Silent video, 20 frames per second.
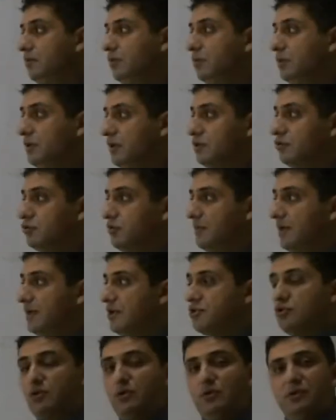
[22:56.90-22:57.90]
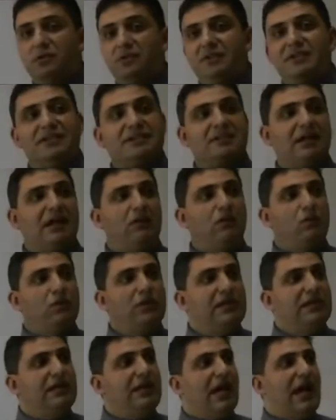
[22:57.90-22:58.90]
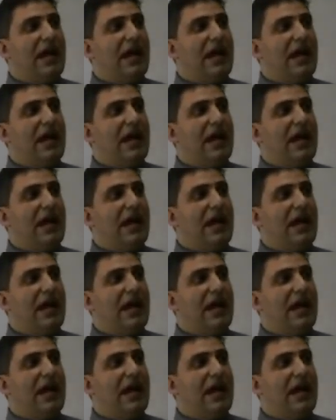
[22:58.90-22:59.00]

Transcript: We need to make sure that we